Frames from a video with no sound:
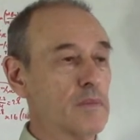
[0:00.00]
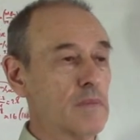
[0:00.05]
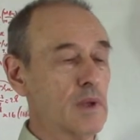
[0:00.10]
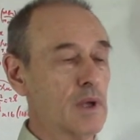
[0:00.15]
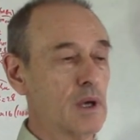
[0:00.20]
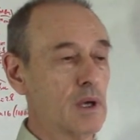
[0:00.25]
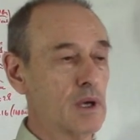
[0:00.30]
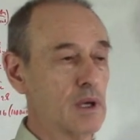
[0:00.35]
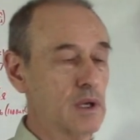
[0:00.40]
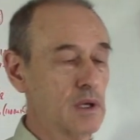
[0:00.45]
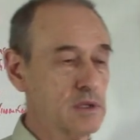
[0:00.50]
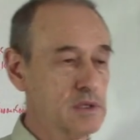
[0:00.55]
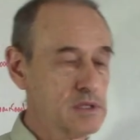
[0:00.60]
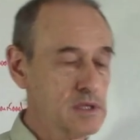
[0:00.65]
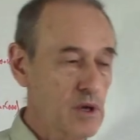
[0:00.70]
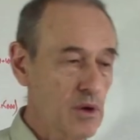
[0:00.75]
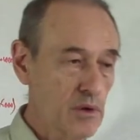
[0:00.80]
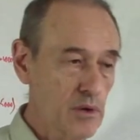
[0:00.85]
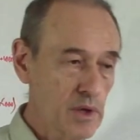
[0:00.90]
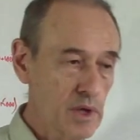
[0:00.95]
Uh,
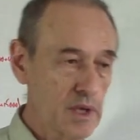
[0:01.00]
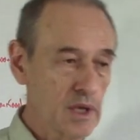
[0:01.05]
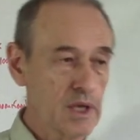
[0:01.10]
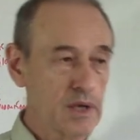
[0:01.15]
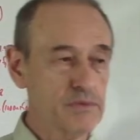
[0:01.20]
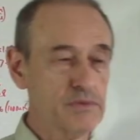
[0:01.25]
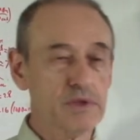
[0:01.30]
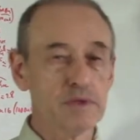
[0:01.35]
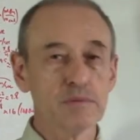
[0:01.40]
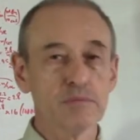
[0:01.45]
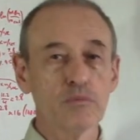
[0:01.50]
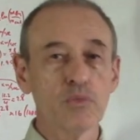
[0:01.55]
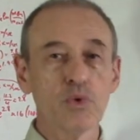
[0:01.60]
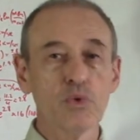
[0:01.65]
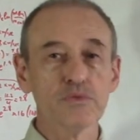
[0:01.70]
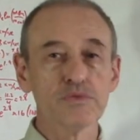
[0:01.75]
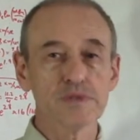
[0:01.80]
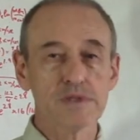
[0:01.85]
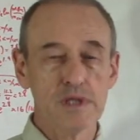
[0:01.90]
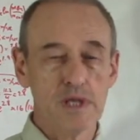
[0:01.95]
so if it
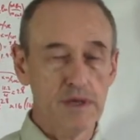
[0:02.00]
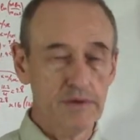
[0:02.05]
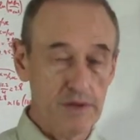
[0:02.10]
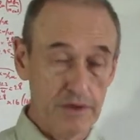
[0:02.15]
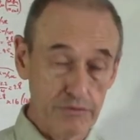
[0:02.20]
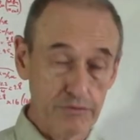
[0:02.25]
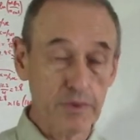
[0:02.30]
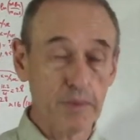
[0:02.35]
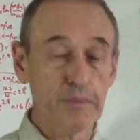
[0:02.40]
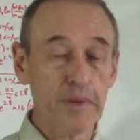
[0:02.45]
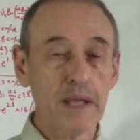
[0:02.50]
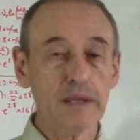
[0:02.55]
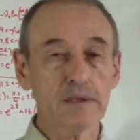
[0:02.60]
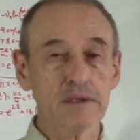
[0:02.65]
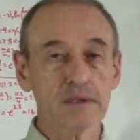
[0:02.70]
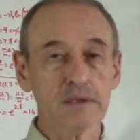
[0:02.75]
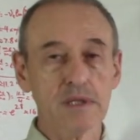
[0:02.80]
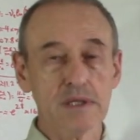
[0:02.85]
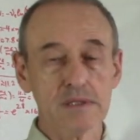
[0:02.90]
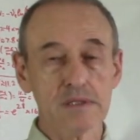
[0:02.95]
moves, if, if
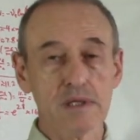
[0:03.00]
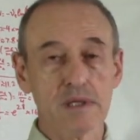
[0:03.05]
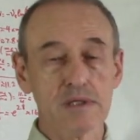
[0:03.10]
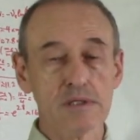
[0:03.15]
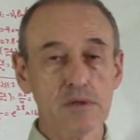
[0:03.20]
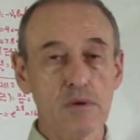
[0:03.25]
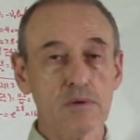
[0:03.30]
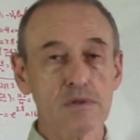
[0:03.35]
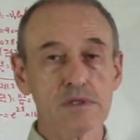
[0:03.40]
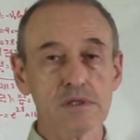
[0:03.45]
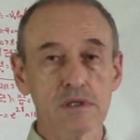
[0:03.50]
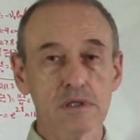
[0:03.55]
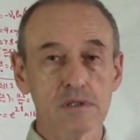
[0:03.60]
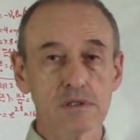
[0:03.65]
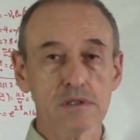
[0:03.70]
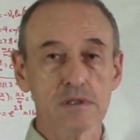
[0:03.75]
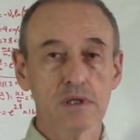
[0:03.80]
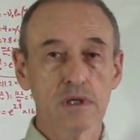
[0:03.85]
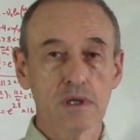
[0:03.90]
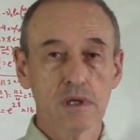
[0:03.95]
propellant is
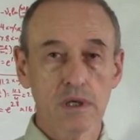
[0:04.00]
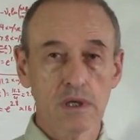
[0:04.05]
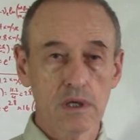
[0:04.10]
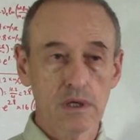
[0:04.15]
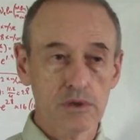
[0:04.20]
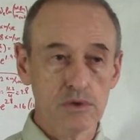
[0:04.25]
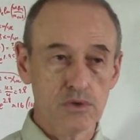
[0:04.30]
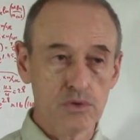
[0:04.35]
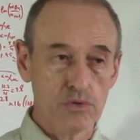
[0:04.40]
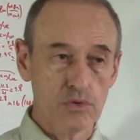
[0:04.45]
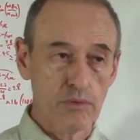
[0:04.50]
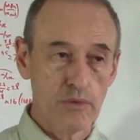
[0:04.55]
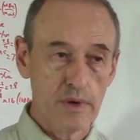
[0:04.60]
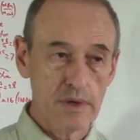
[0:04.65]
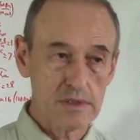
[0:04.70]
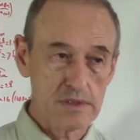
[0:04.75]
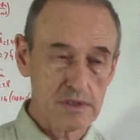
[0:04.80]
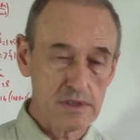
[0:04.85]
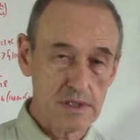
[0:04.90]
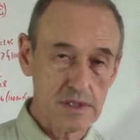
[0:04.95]
exhausted
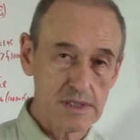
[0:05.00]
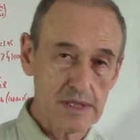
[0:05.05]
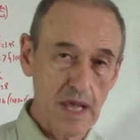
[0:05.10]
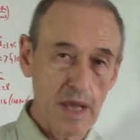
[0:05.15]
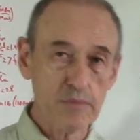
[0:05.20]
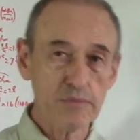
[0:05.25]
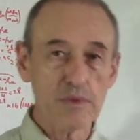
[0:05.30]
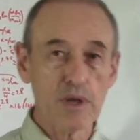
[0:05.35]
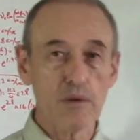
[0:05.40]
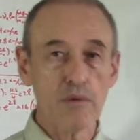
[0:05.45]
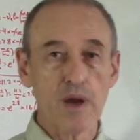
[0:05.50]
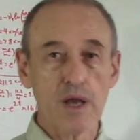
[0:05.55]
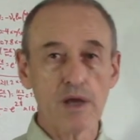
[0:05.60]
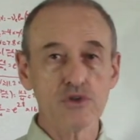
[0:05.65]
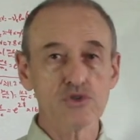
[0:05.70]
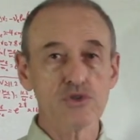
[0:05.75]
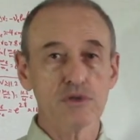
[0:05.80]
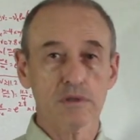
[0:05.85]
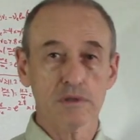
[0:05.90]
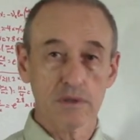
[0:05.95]
towards the same
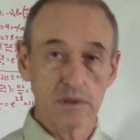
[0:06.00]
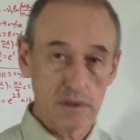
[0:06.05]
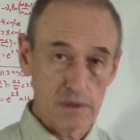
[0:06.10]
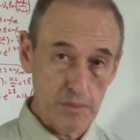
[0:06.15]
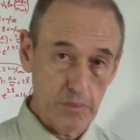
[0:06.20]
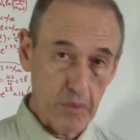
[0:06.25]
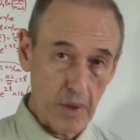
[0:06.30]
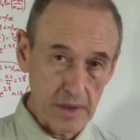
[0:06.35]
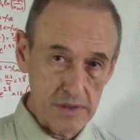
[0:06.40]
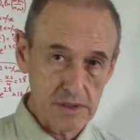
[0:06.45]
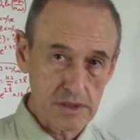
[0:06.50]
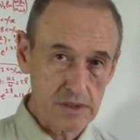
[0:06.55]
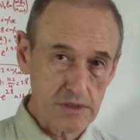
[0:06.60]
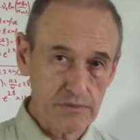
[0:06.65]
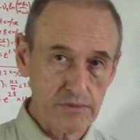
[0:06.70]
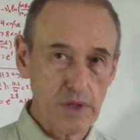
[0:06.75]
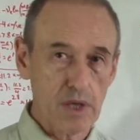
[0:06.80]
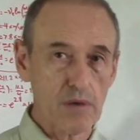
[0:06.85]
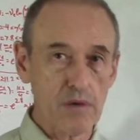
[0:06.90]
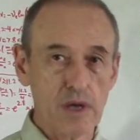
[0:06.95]
direction, the
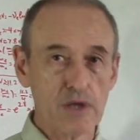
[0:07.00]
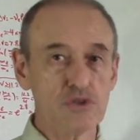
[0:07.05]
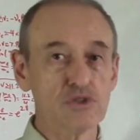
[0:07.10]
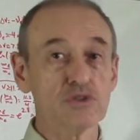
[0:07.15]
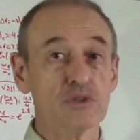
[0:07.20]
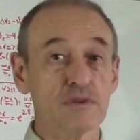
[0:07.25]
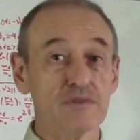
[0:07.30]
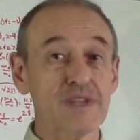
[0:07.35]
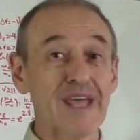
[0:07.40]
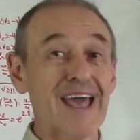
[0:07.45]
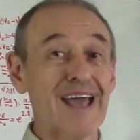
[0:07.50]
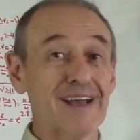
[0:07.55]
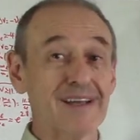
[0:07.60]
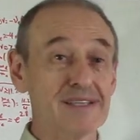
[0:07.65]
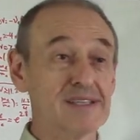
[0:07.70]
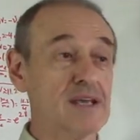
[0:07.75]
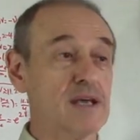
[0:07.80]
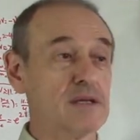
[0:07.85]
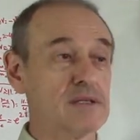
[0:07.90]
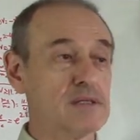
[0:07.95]
positive direction of the
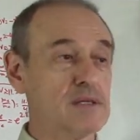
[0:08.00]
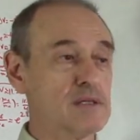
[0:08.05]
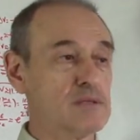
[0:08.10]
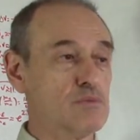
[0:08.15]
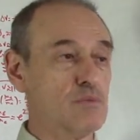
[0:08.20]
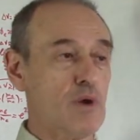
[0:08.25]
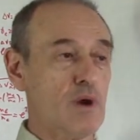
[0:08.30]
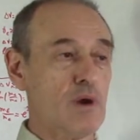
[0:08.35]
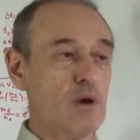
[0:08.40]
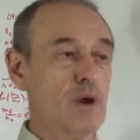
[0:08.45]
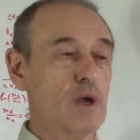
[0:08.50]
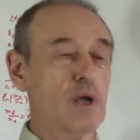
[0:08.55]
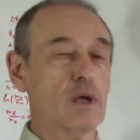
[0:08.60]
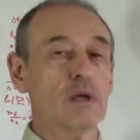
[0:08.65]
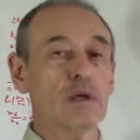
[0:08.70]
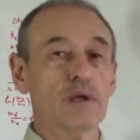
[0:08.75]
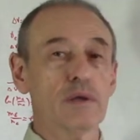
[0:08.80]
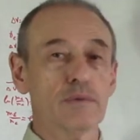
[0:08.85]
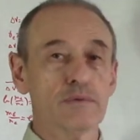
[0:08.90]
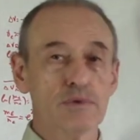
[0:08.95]
x-axis where
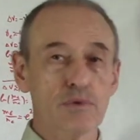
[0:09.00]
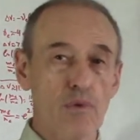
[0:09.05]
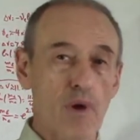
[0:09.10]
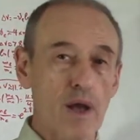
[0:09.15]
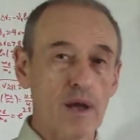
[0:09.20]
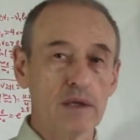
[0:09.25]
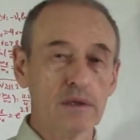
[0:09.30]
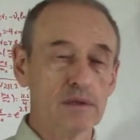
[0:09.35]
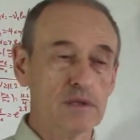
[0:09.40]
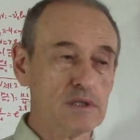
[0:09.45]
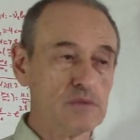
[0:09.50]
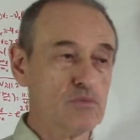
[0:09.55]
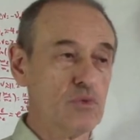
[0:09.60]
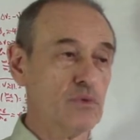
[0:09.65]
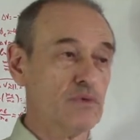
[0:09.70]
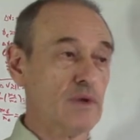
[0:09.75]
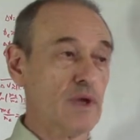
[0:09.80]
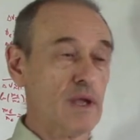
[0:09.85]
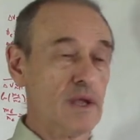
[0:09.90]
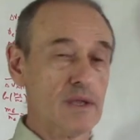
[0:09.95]
the rocket is
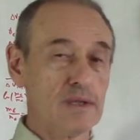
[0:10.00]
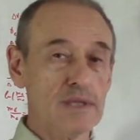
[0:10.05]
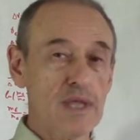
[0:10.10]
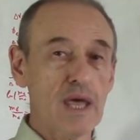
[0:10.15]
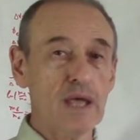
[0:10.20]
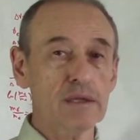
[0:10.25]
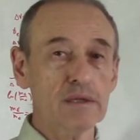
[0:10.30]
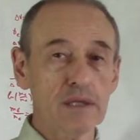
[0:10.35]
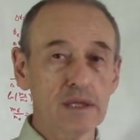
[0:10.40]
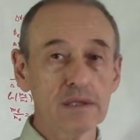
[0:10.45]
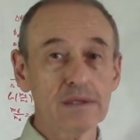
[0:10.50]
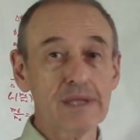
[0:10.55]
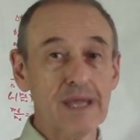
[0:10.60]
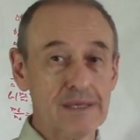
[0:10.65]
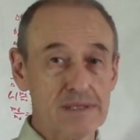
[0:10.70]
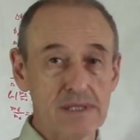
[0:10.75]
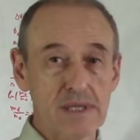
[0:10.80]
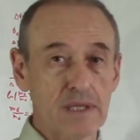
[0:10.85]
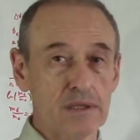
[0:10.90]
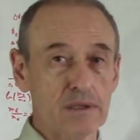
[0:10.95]
moving, then it
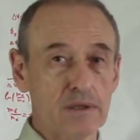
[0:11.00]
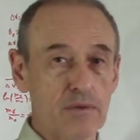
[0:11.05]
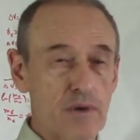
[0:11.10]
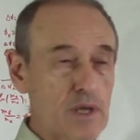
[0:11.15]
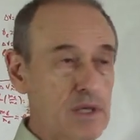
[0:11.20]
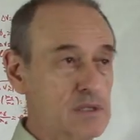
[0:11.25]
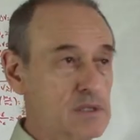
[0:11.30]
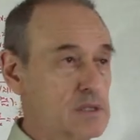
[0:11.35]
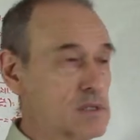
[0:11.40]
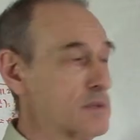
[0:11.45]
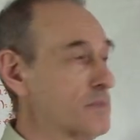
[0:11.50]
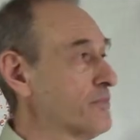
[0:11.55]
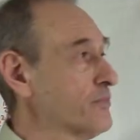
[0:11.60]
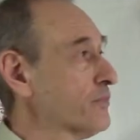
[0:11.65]
decelerates.